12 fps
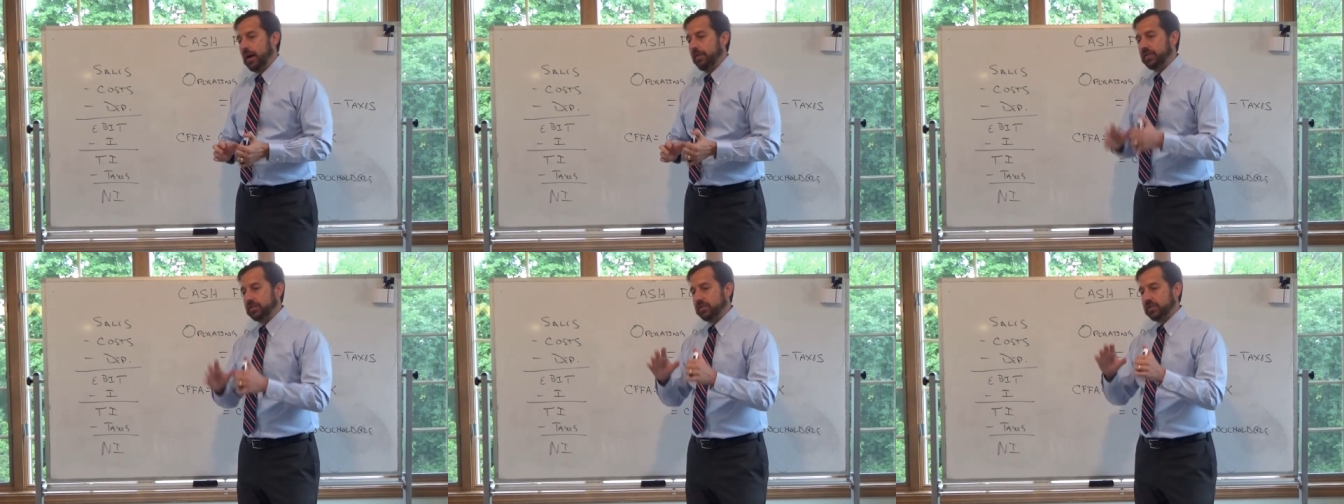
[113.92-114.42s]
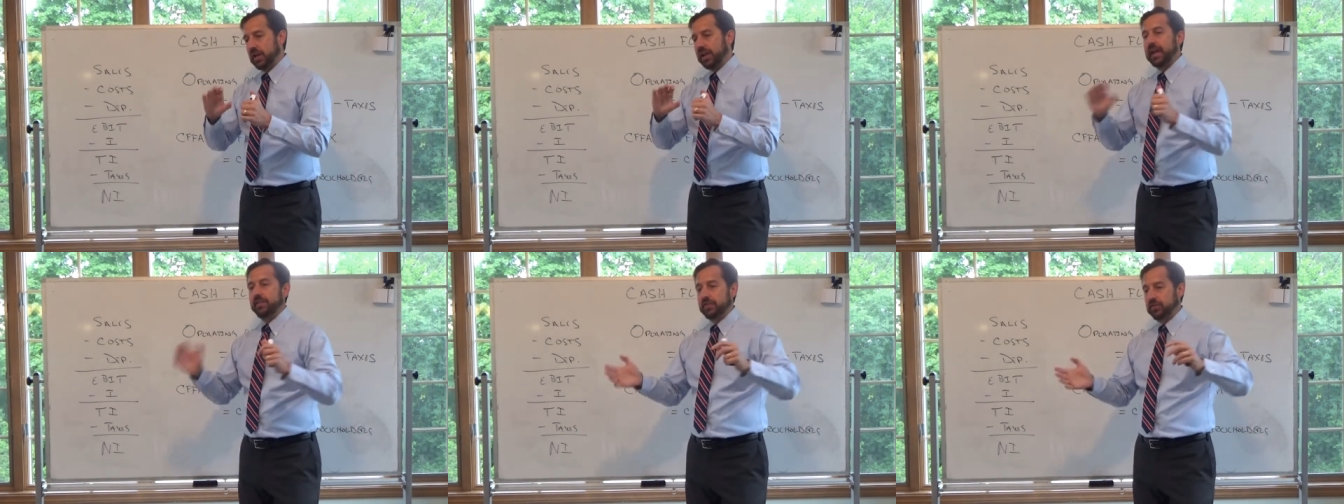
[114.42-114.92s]
this is,
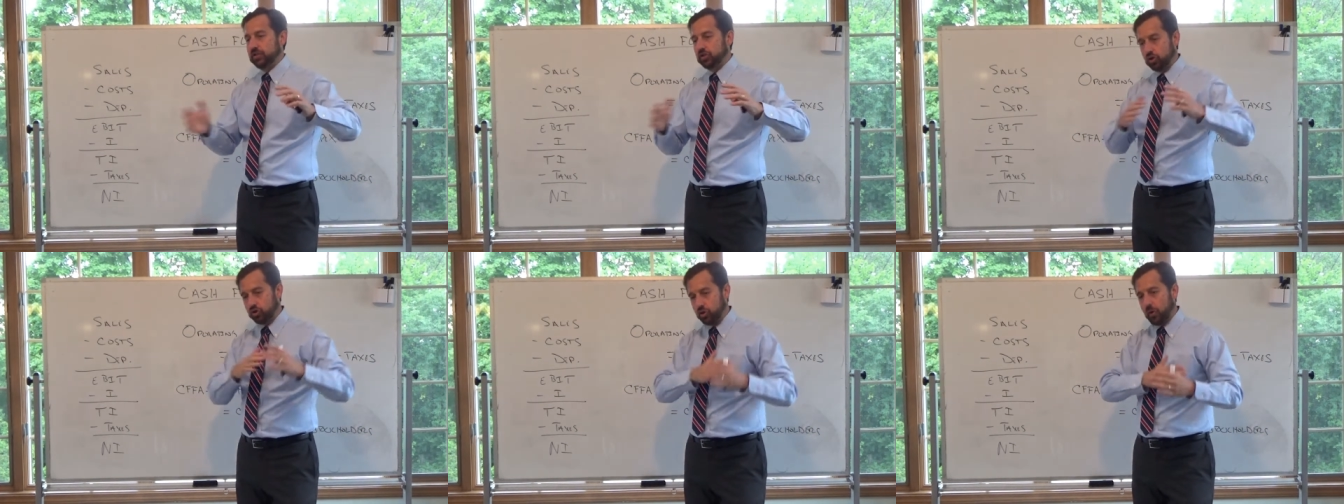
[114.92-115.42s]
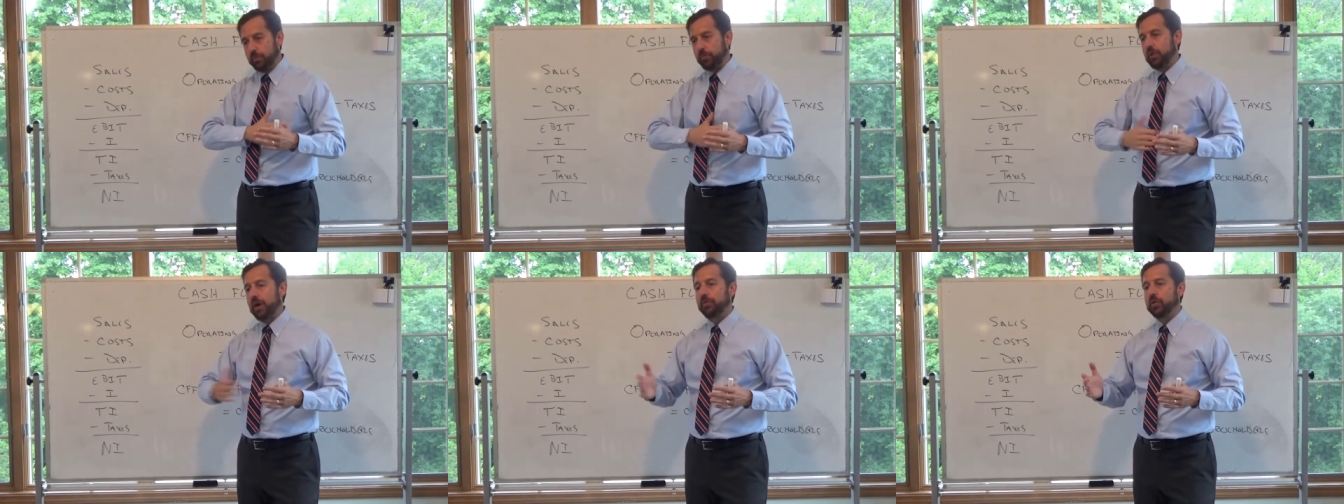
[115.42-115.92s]
again, this will show up
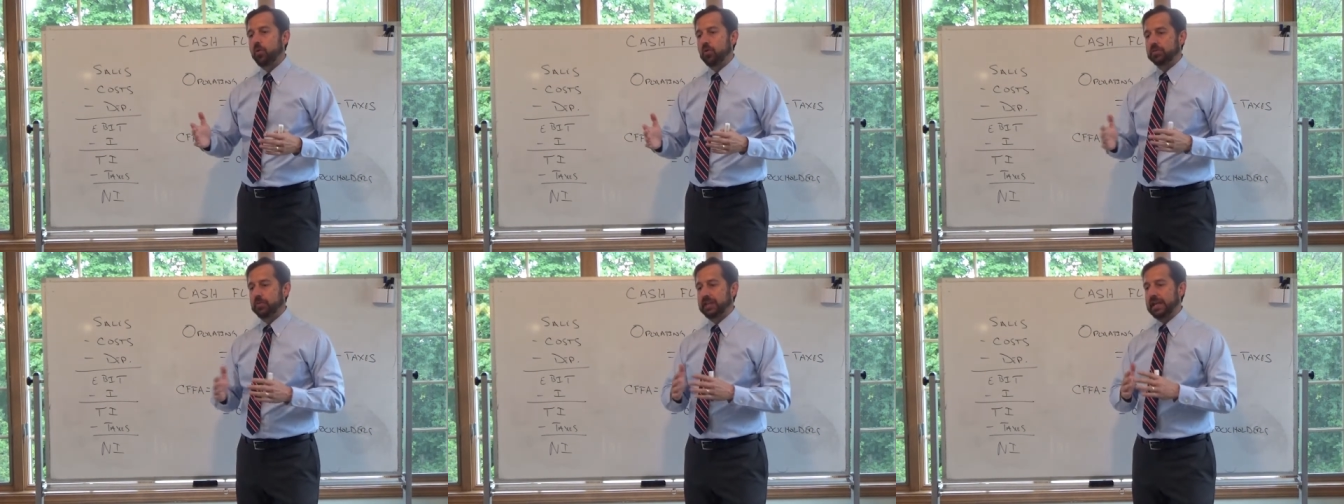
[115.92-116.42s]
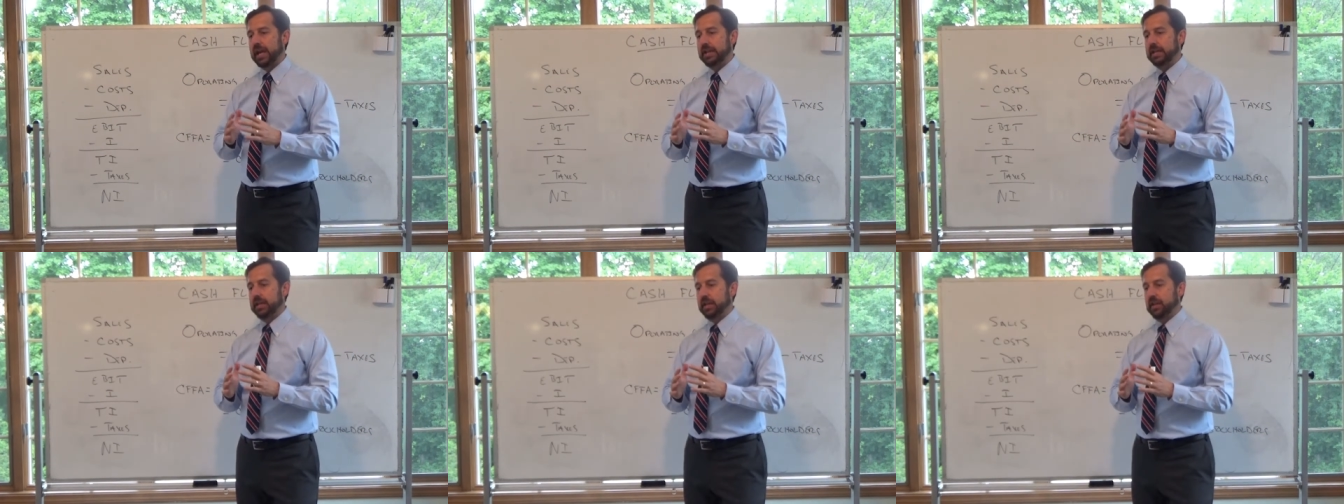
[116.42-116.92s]
throughout the course, but the
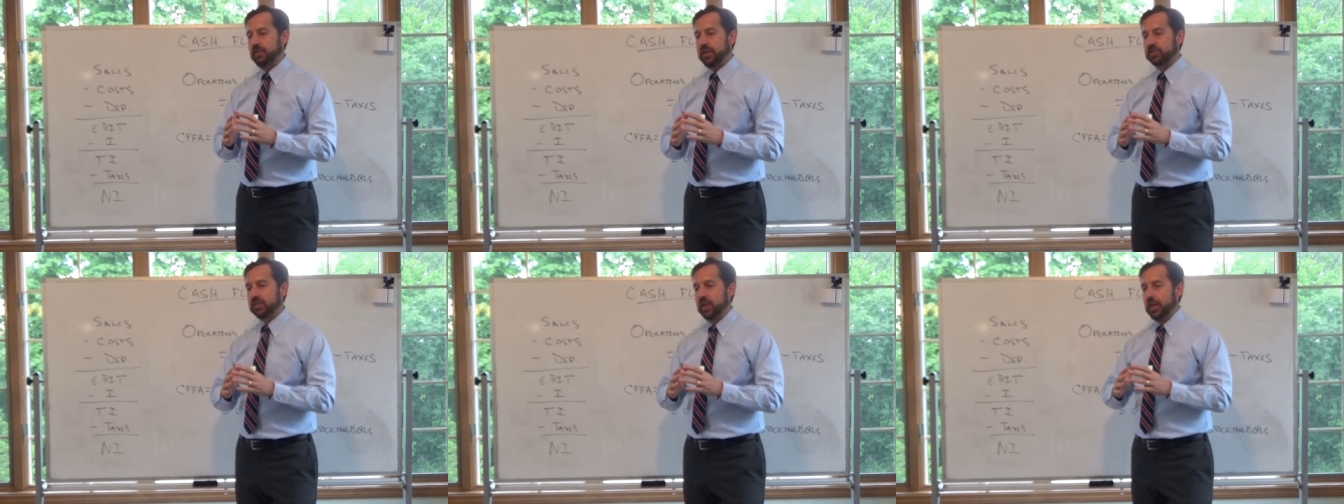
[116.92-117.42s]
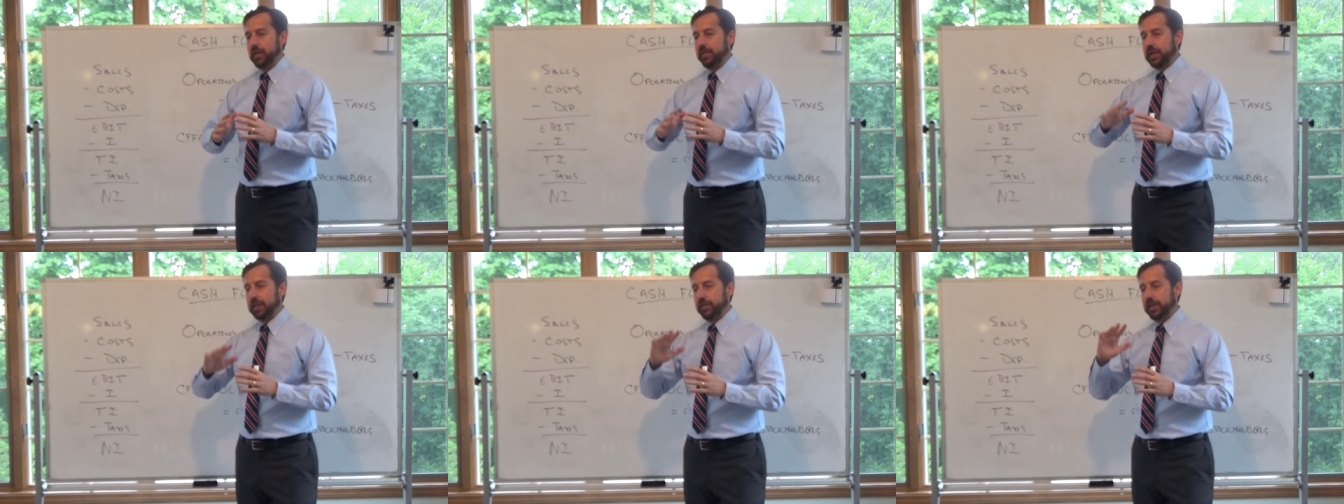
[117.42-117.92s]
idea here is
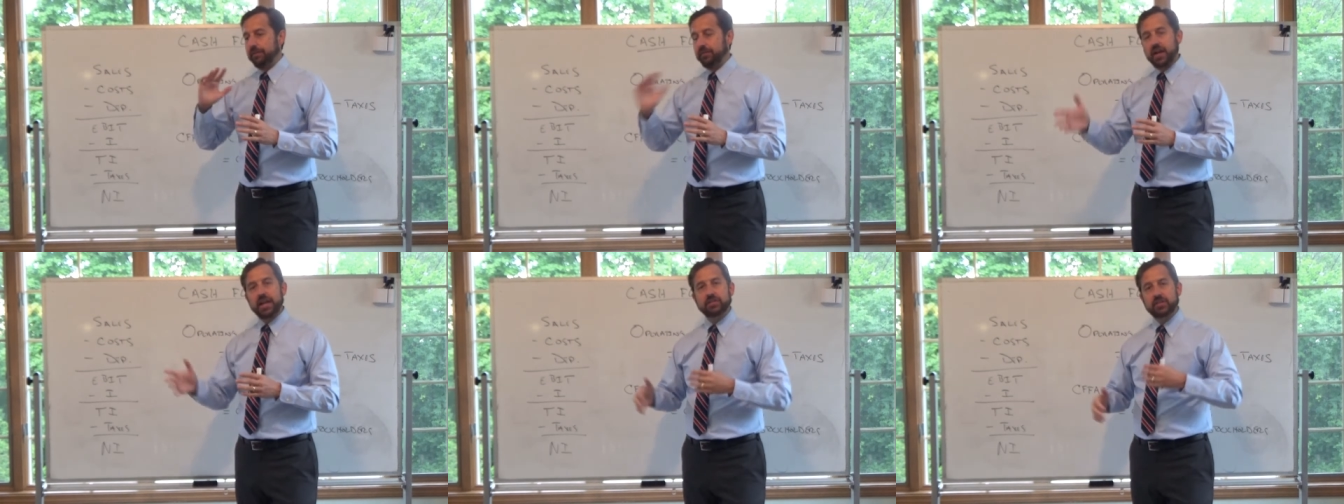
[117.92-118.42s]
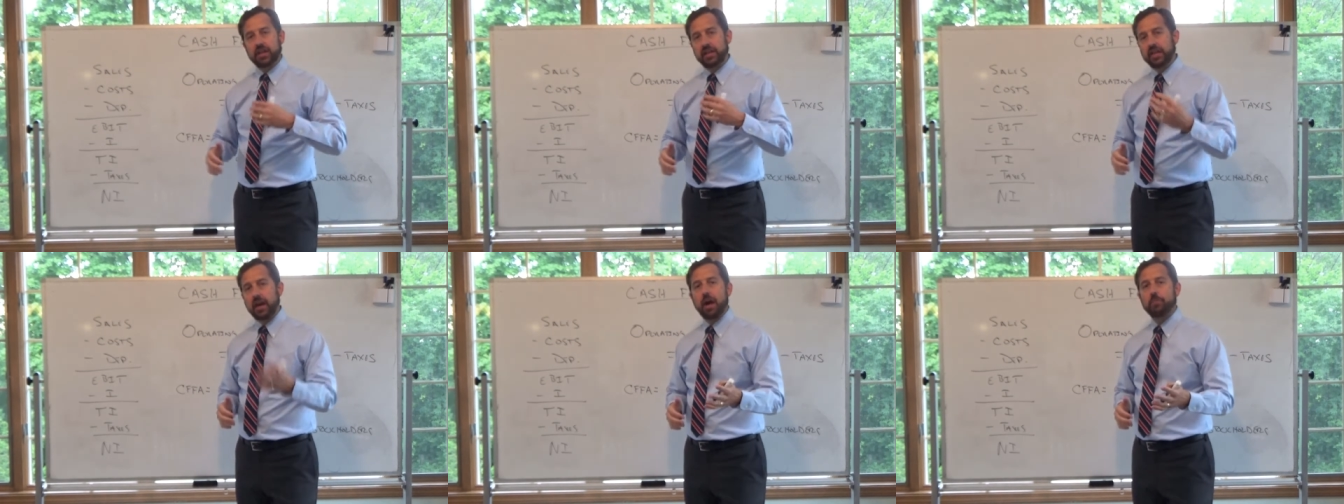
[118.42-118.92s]
the financing
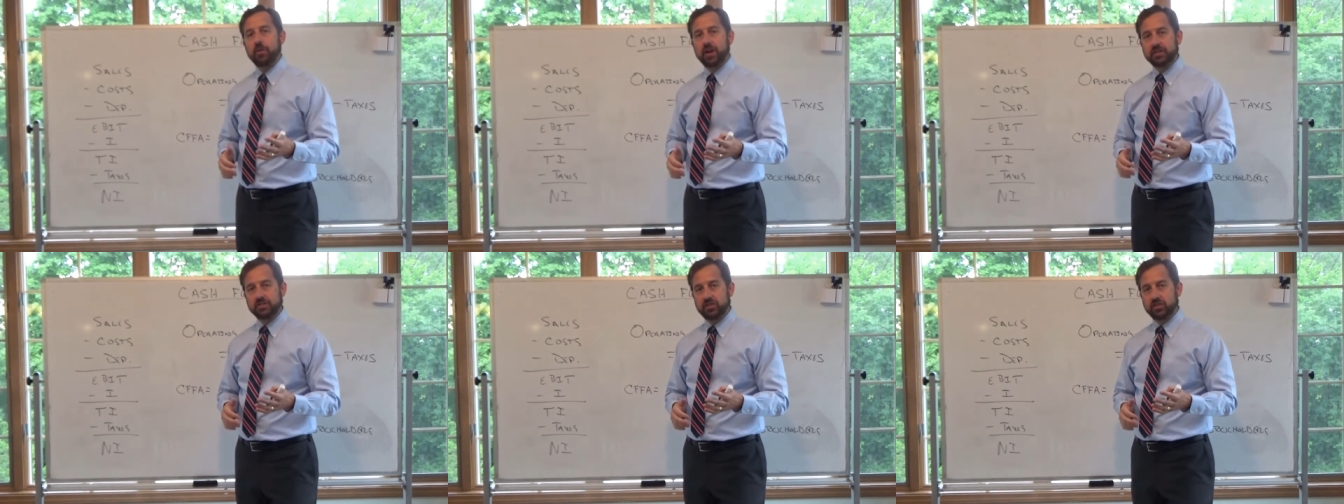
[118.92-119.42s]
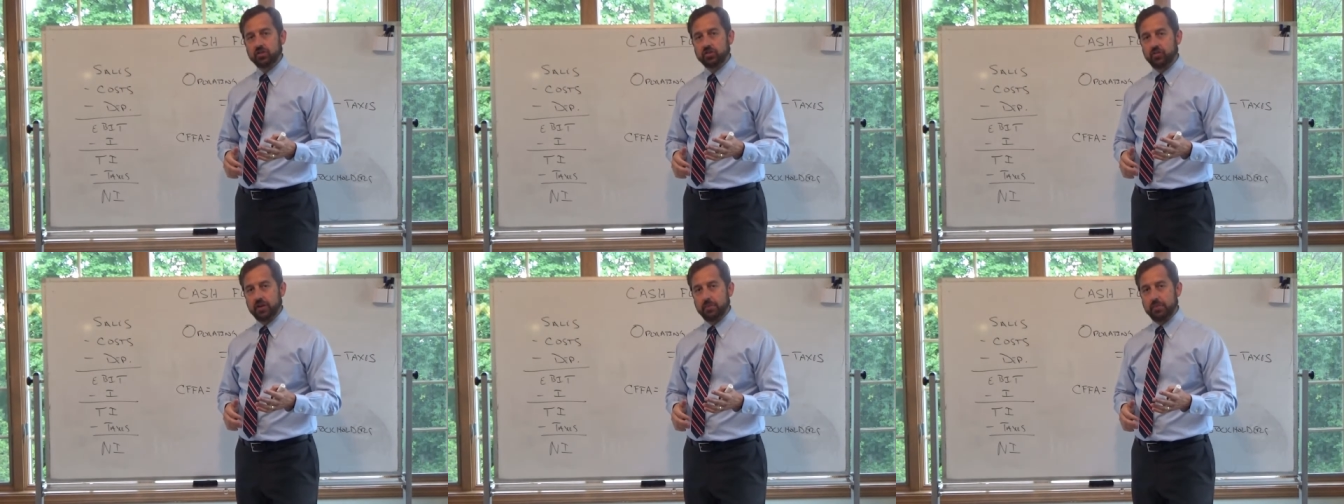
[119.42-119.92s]
and the operating decisions
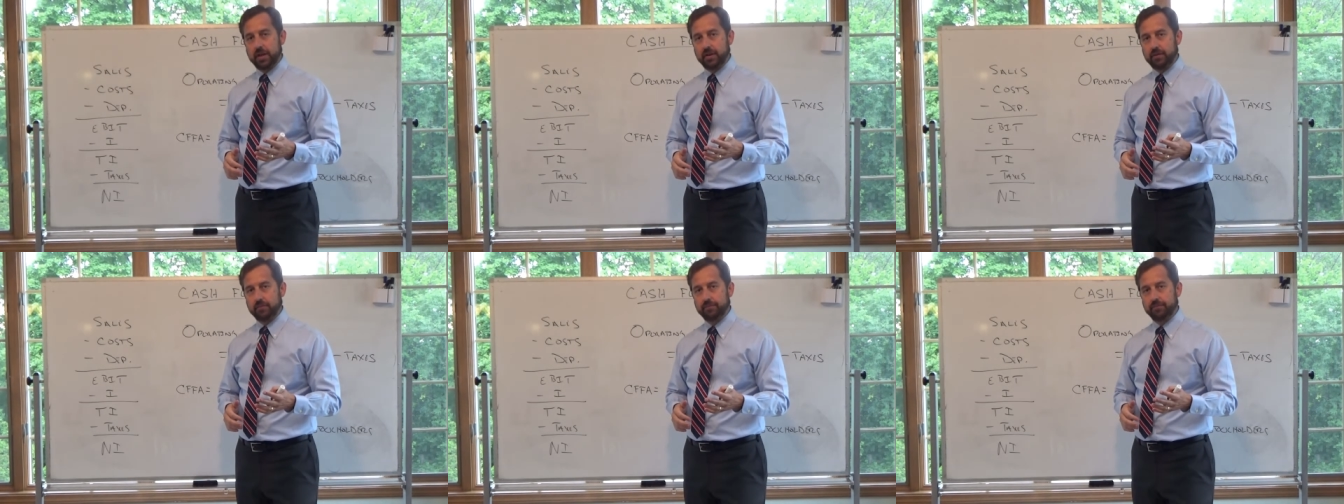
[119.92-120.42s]
are independent,